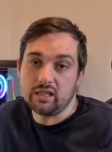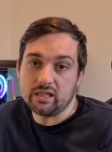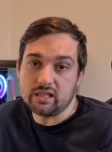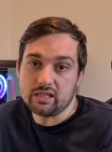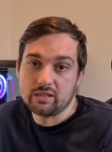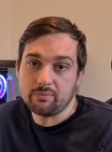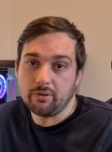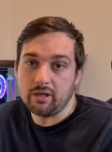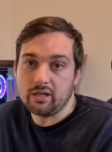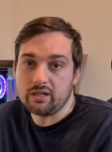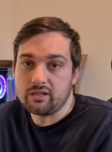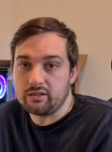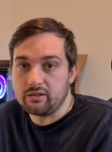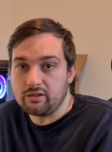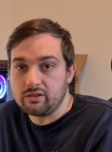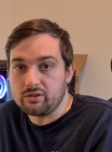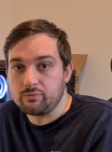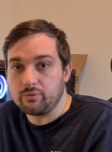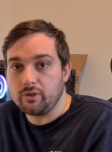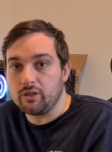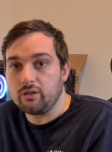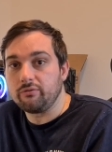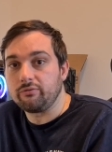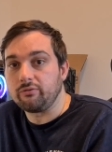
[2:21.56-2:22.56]
heat dissipation
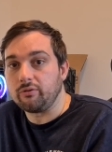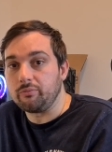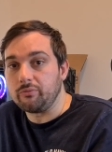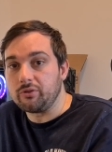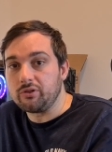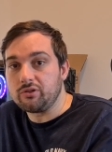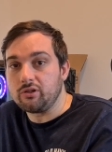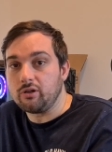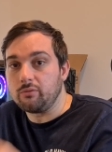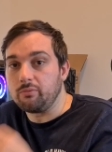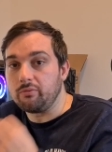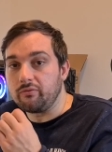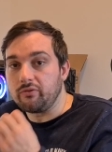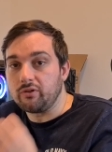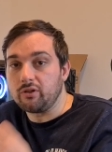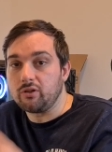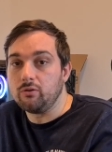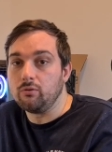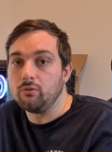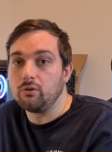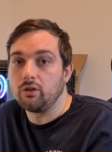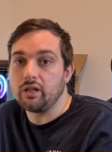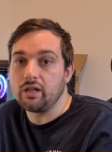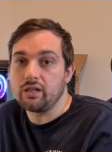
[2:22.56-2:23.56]
as well from the top of
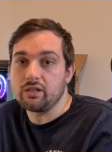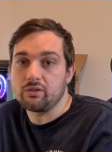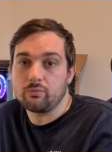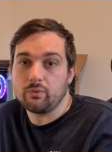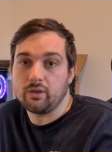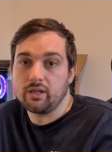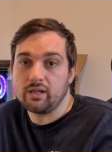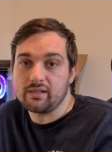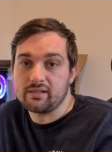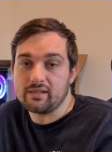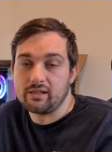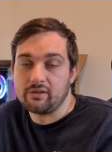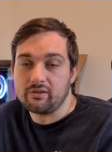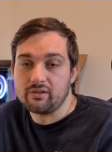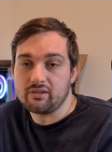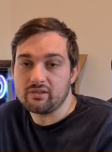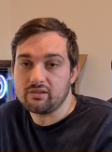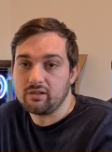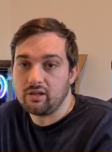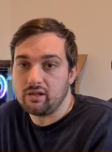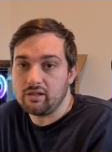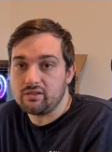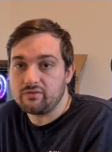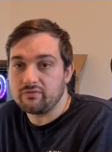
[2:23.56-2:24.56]
the cooler as well as out
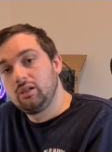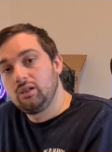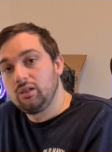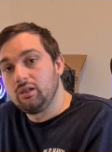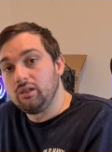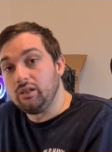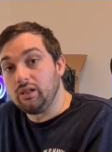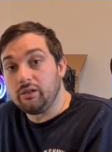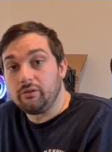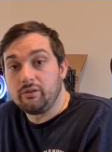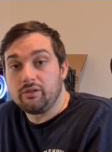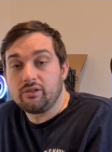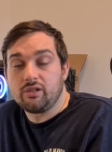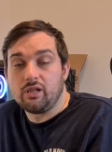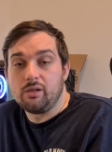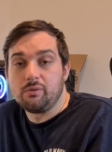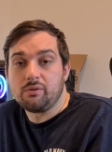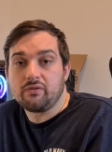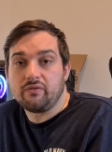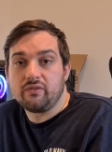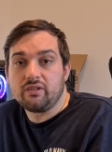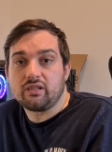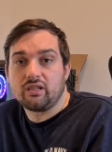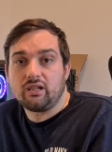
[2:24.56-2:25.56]
the sides. Now in
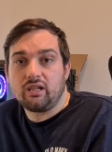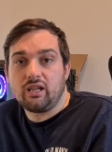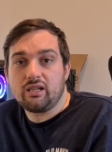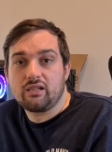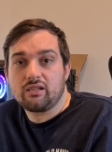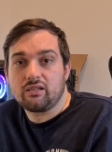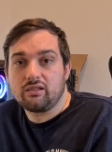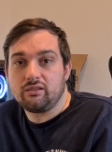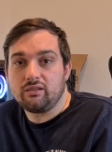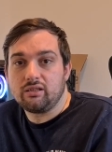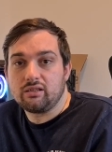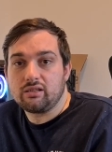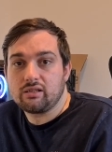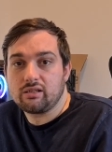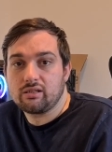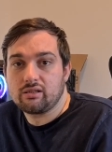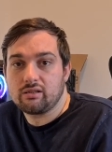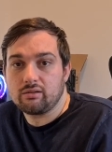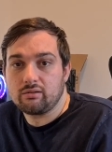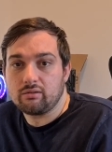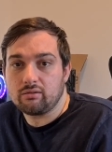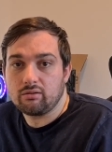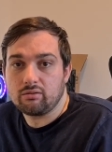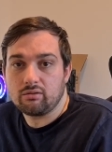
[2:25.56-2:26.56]
terms of installation,
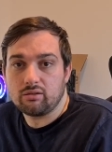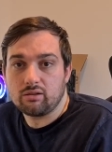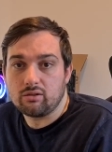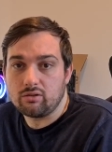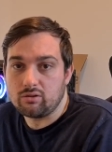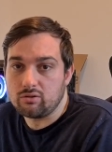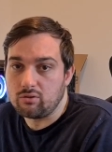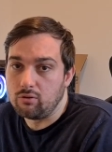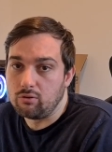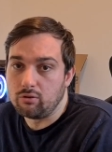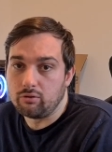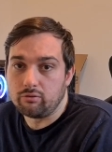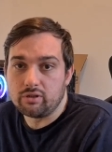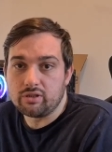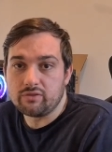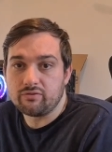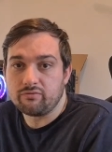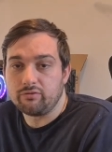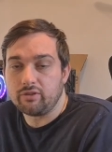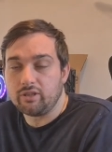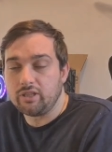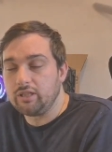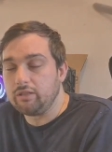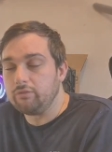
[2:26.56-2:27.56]
this cooler is
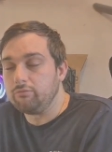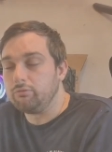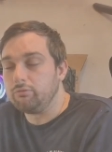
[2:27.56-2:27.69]
really,